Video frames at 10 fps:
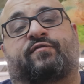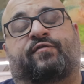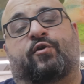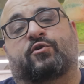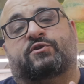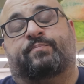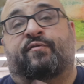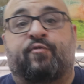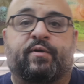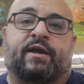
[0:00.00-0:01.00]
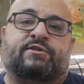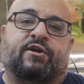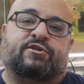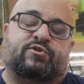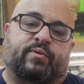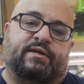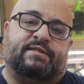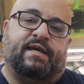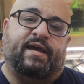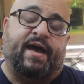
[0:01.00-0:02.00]
folks. Before we get started, I just want to
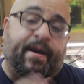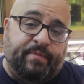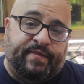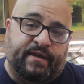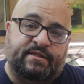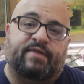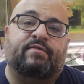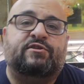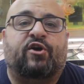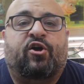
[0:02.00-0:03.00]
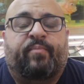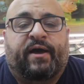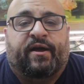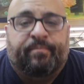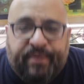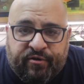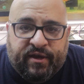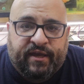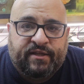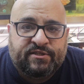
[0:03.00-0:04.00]
say a happy Thanksgiving to all my
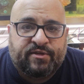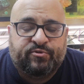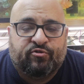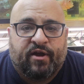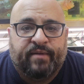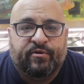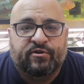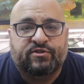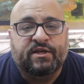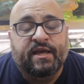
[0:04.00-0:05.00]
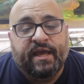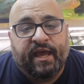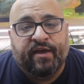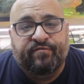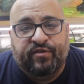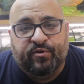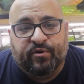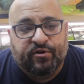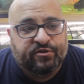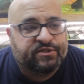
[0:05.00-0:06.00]
American subscribers and
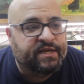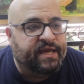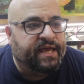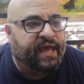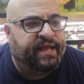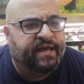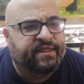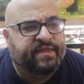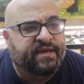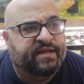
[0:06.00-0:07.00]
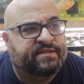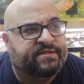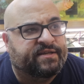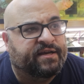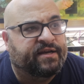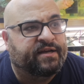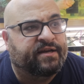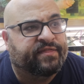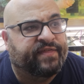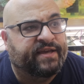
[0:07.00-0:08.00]
viewers. And I think it's
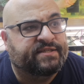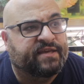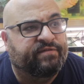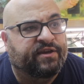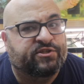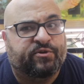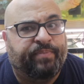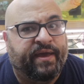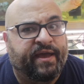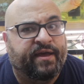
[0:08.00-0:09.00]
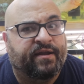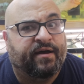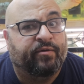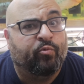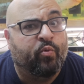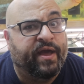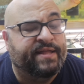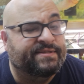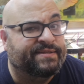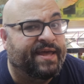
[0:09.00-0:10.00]
Thanksgiving in Japan on
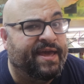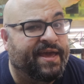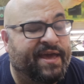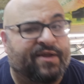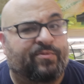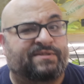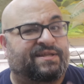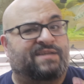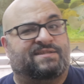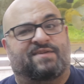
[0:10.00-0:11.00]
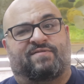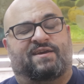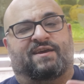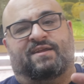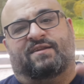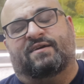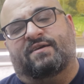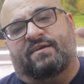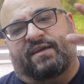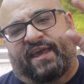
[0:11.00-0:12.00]
Wednesday, and it was Thanksgiving in
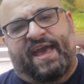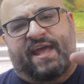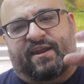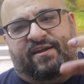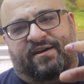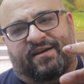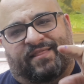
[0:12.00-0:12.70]
Canada